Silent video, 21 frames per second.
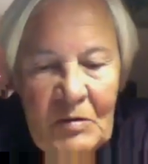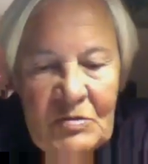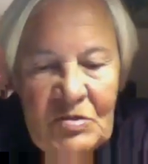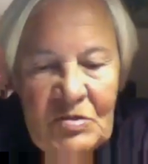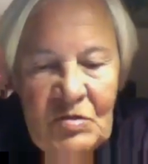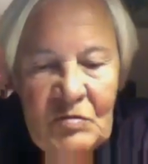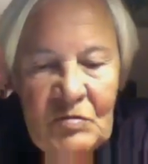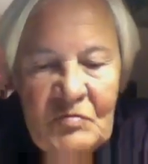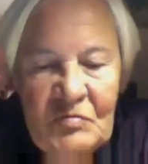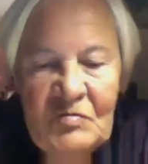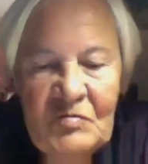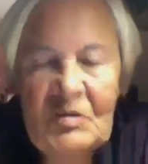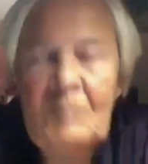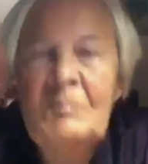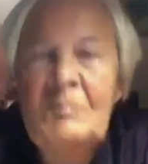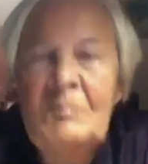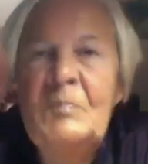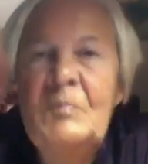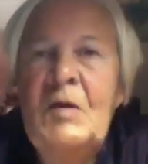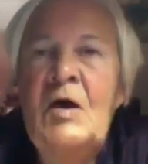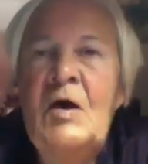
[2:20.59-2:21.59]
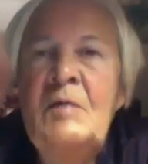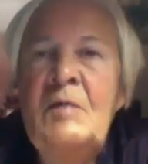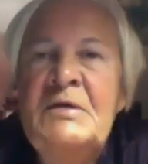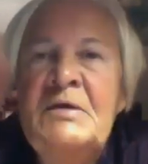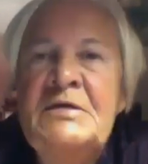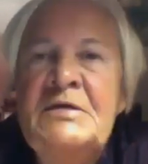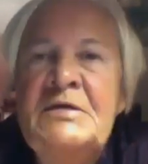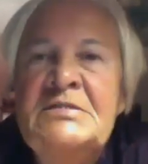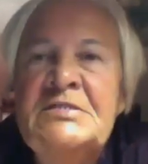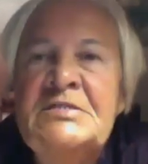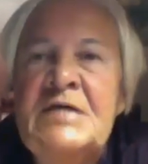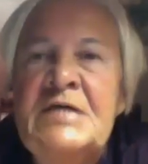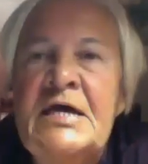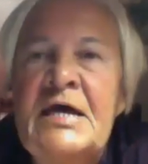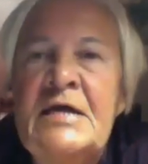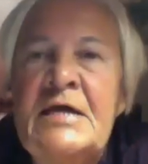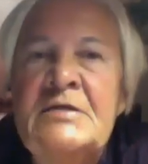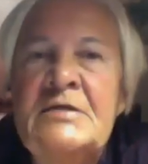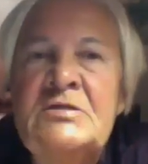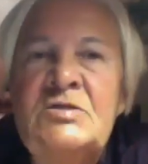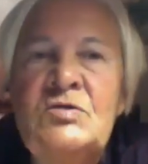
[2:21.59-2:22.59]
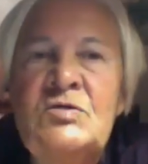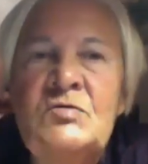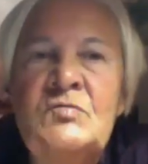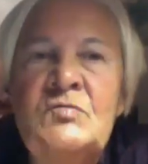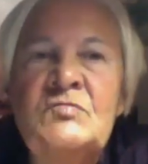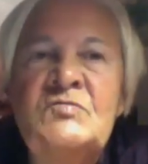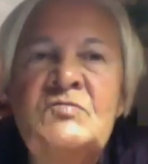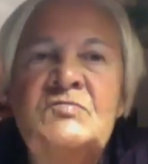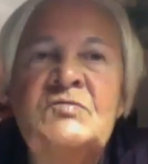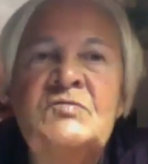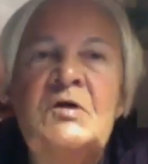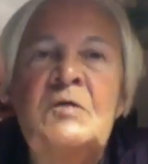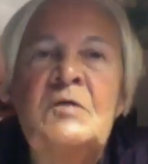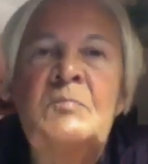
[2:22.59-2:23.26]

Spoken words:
youth employment and youth